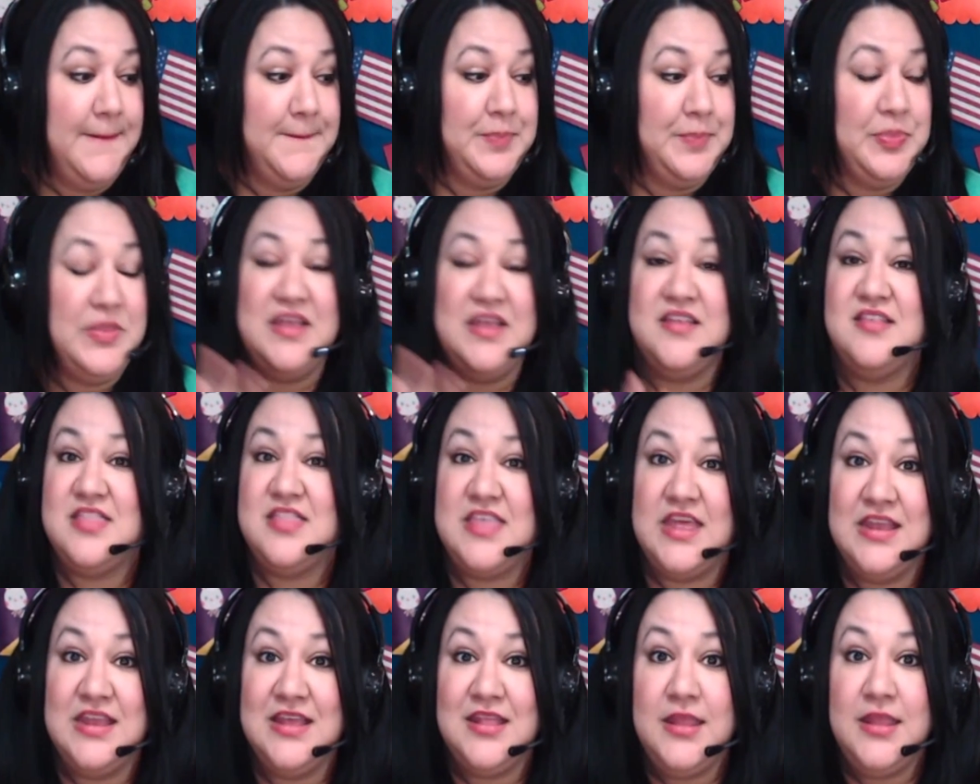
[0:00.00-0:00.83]

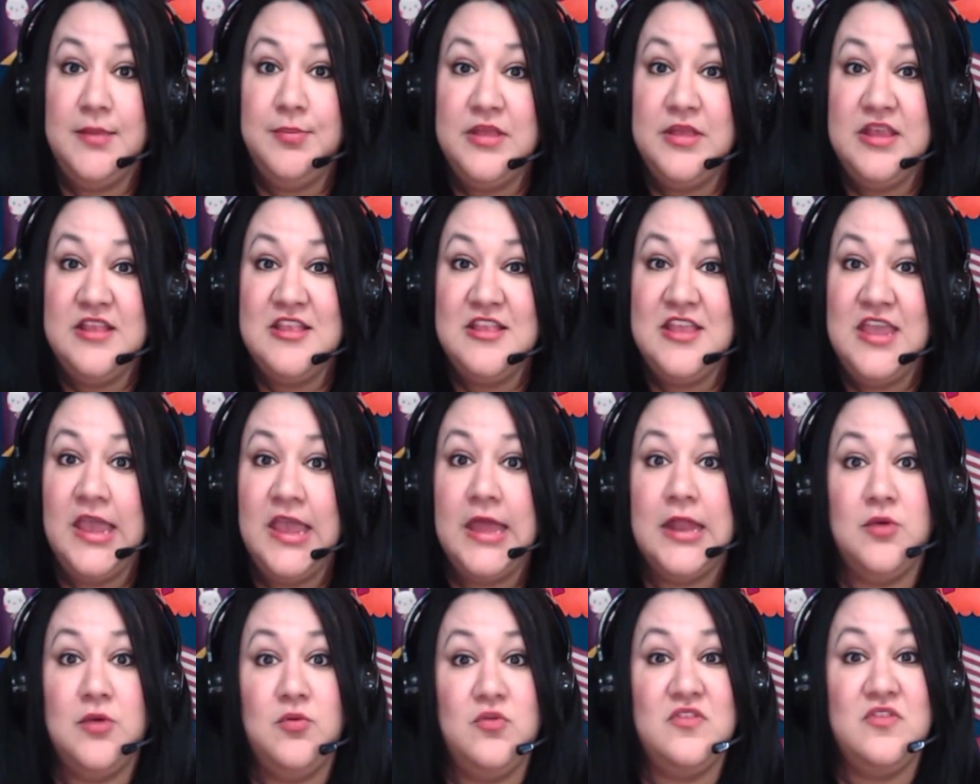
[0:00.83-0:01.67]
aesthetically pleasing,
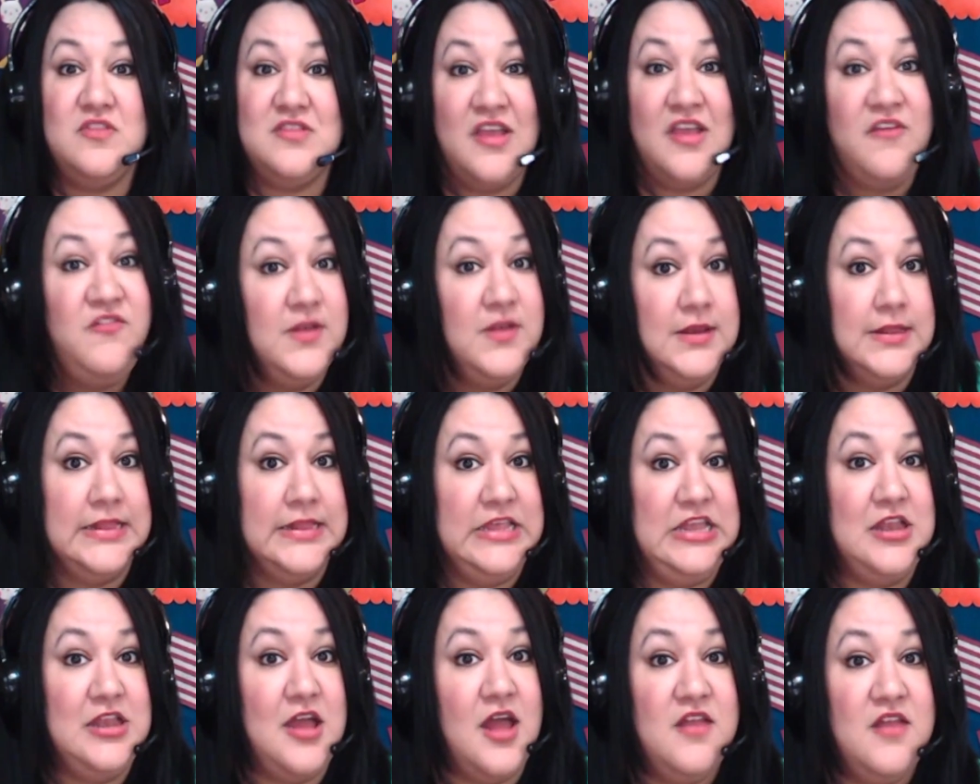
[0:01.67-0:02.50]
and it was
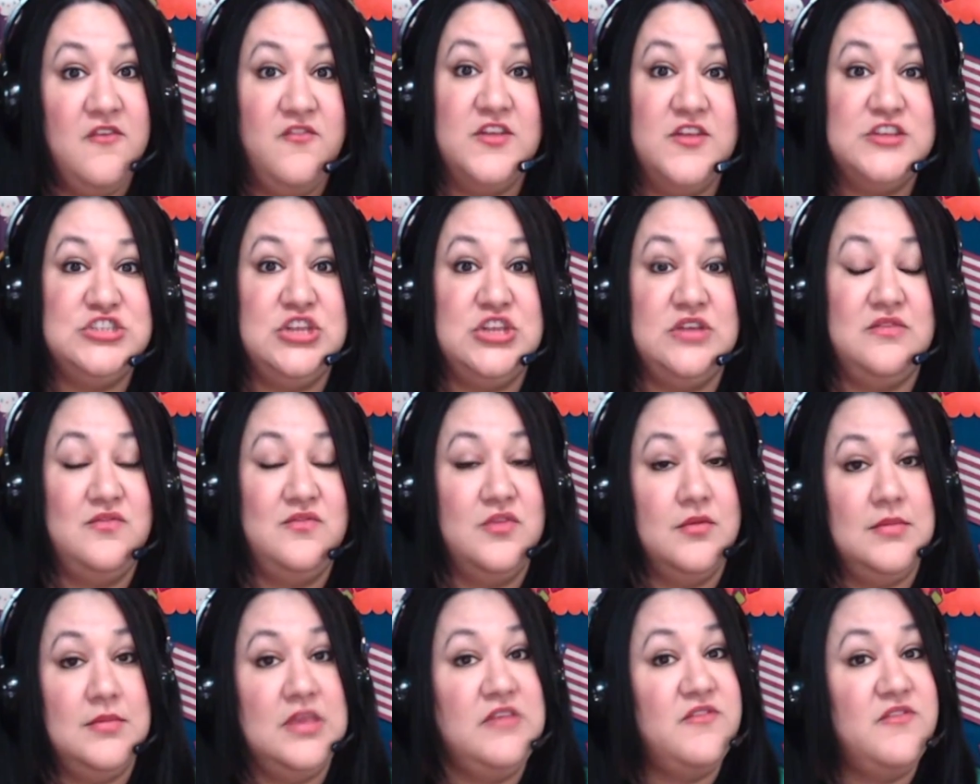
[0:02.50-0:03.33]
definitely not efficient
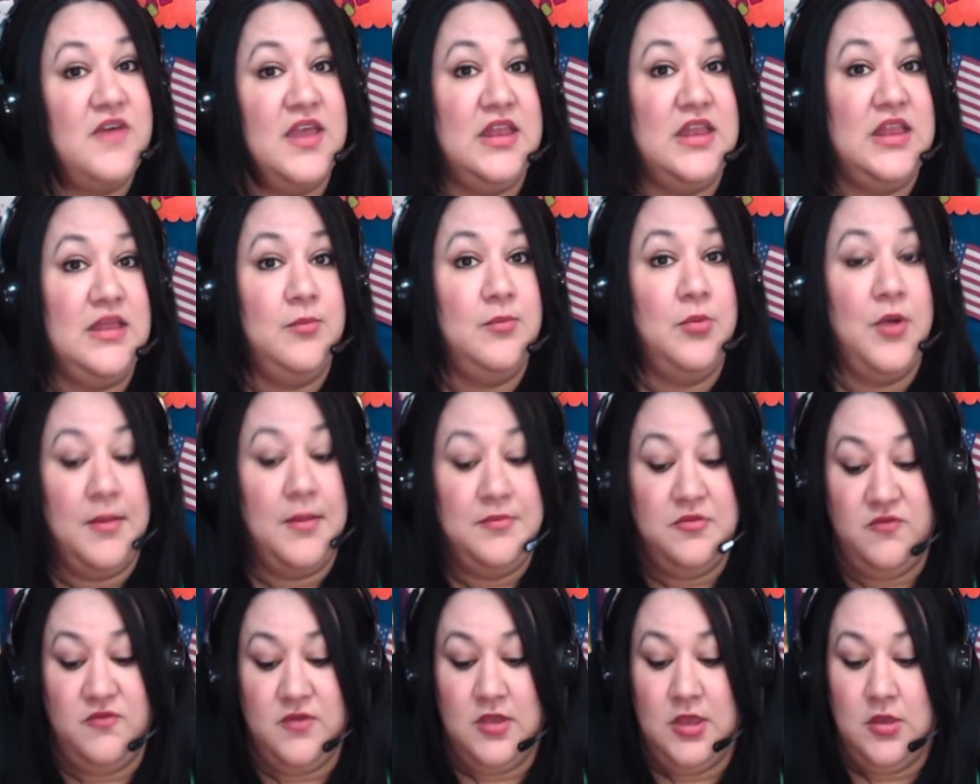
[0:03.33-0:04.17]
for me finding
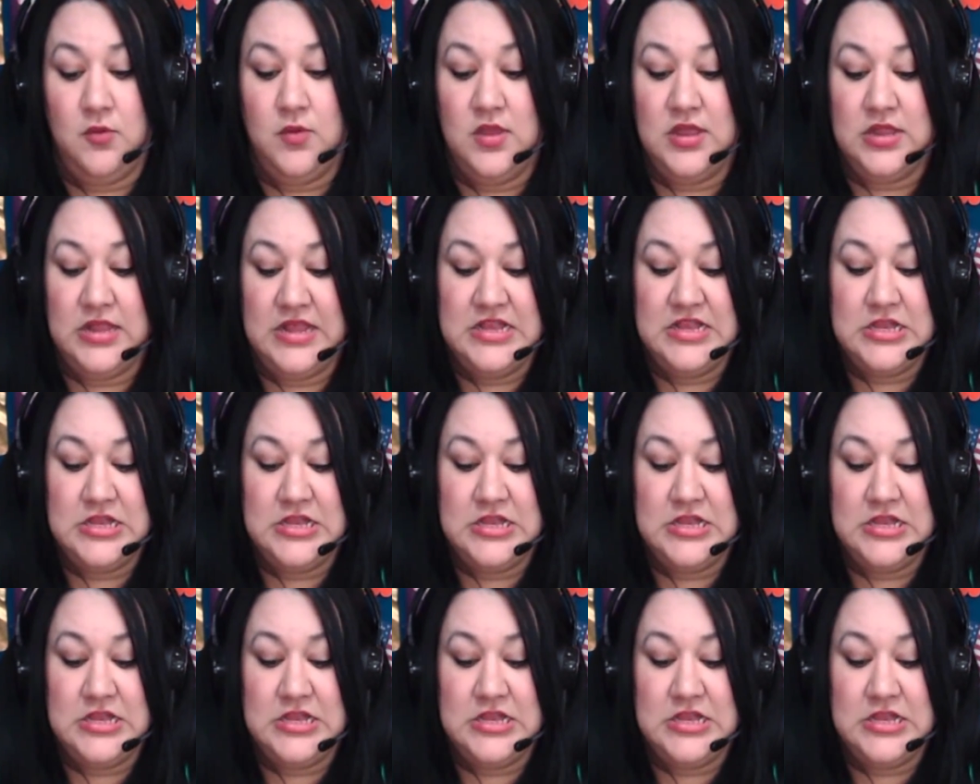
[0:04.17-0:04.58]
props very quickly.